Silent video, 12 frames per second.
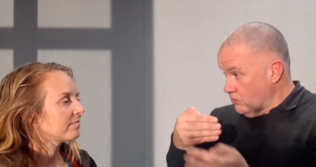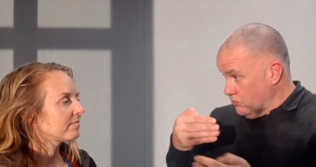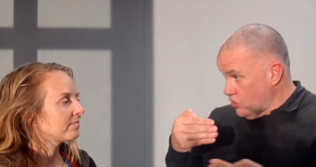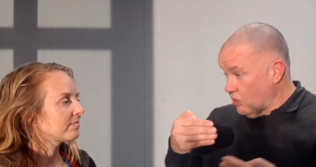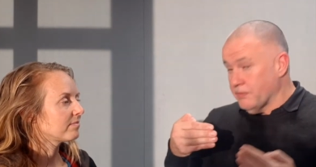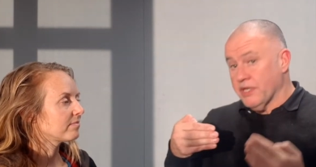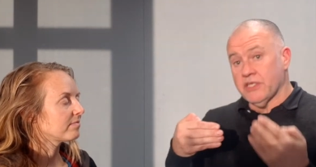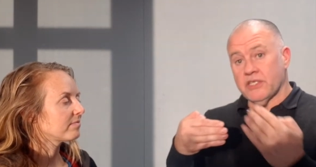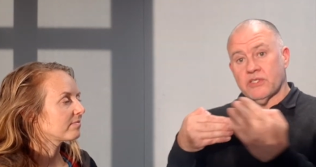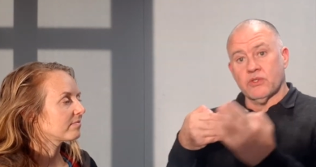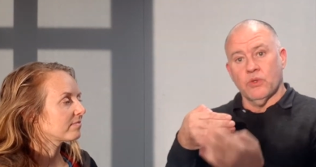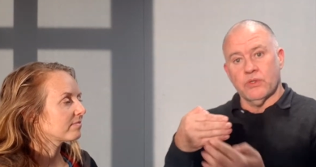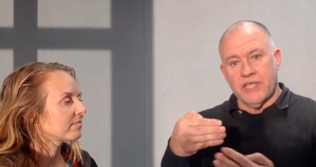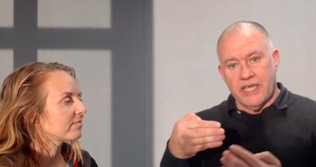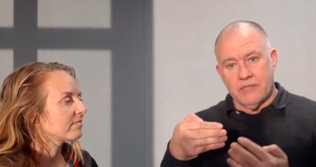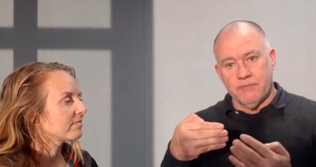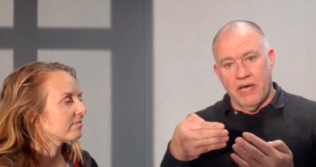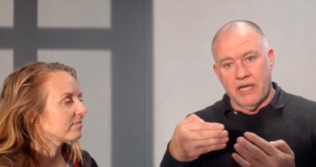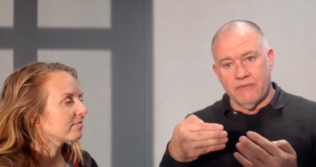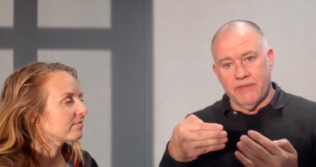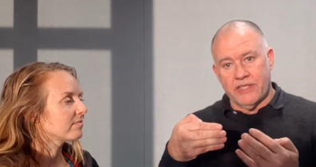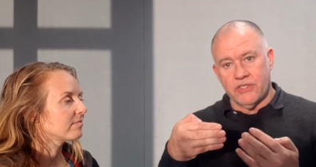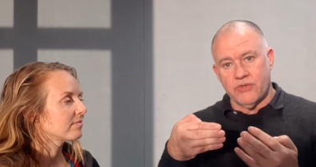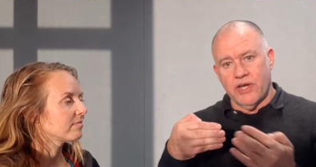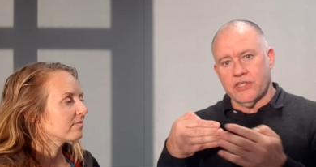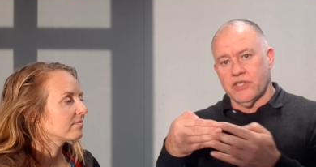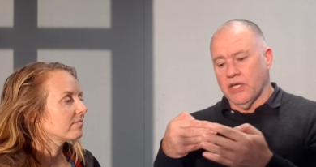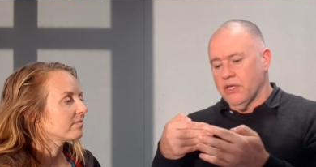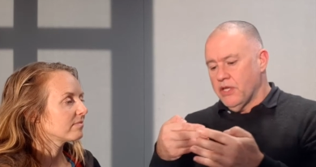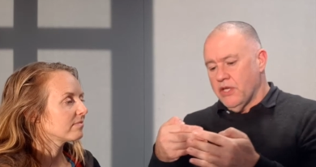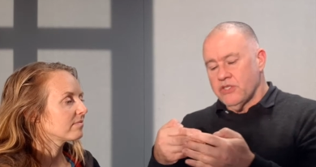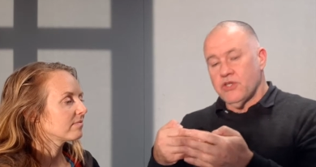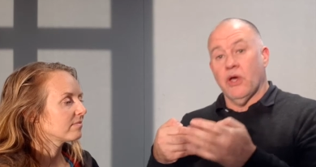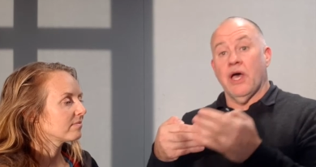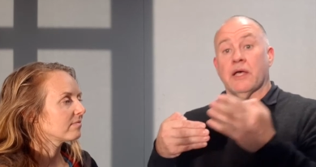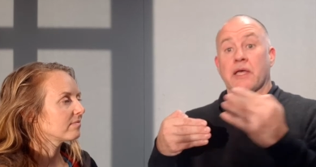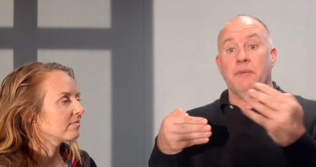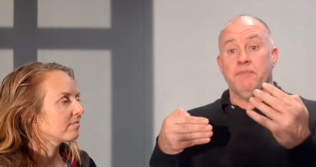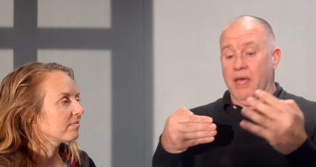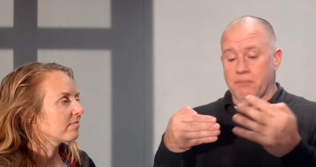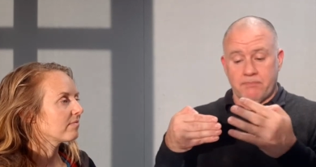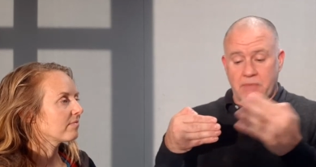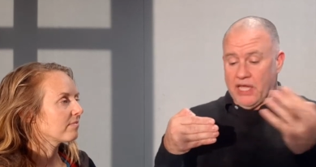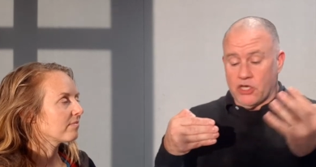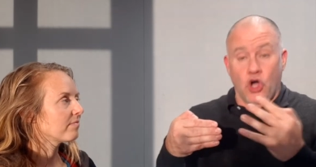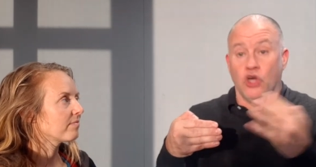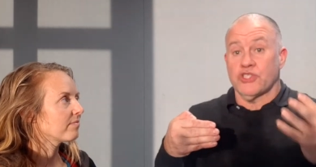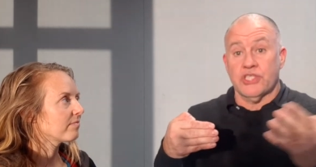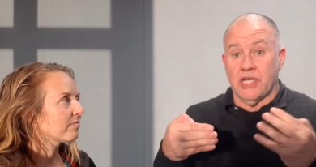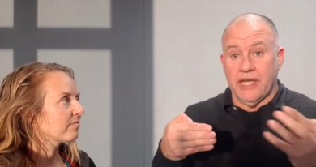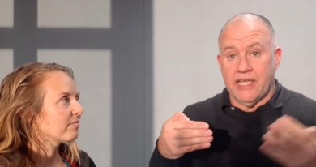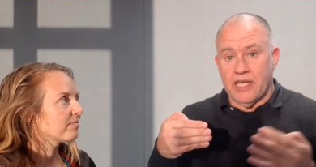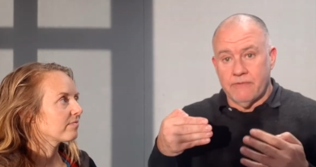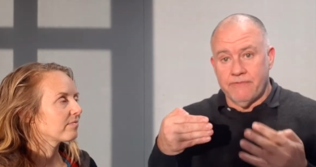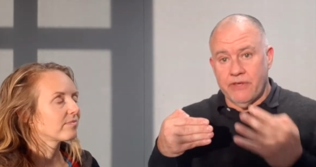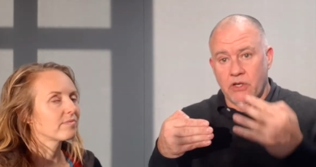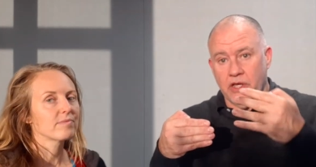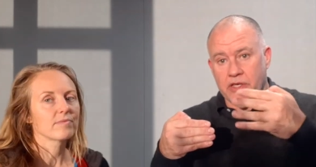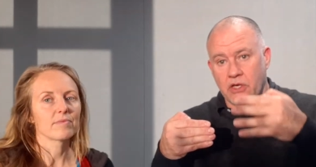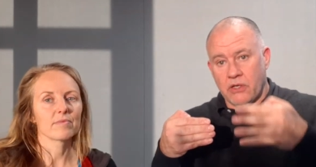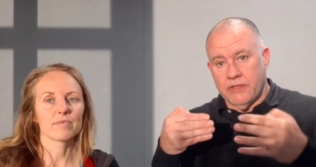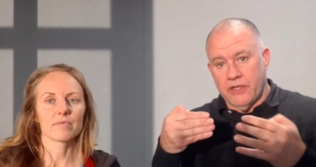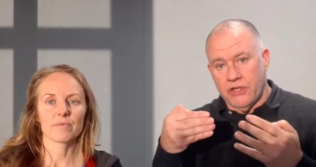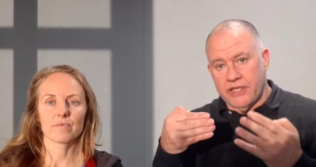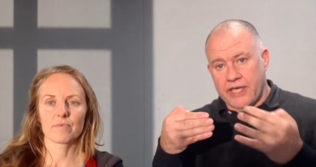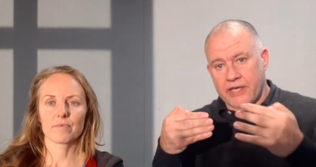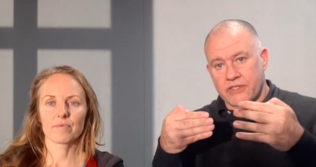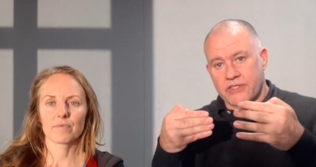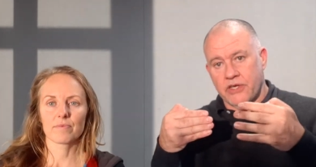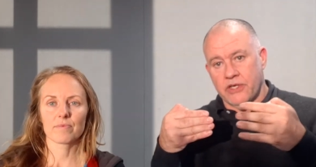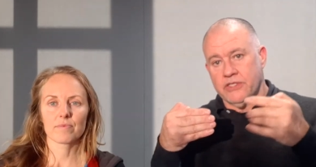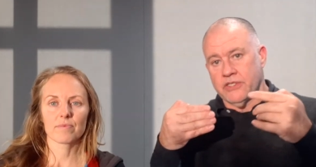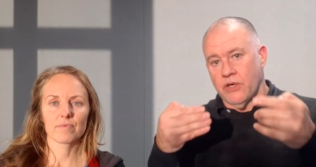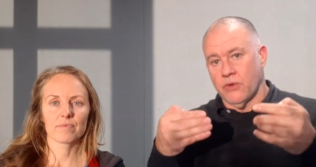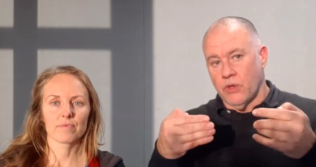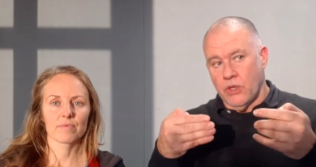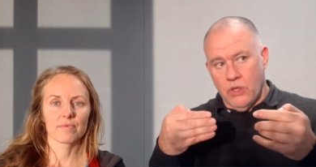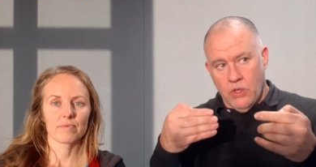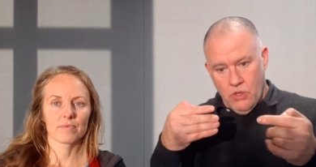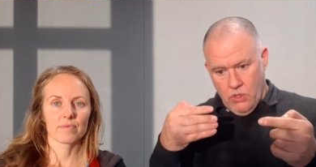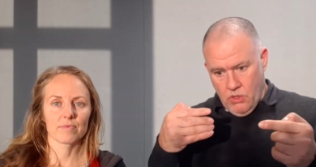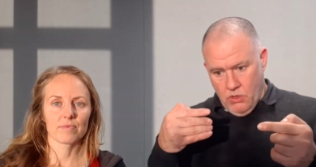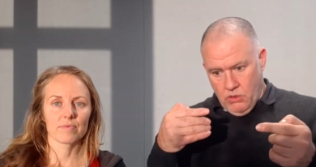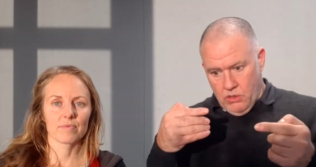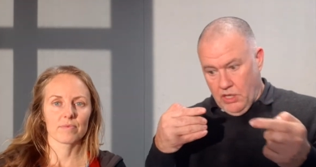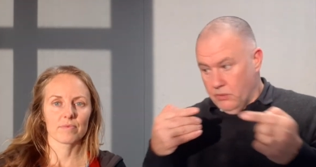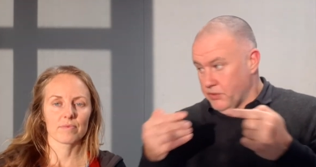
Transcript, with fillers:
Speaker 1: dominant discourse, as a part of that structure? So, are constantly going to feel like on, on the outside. So, you know,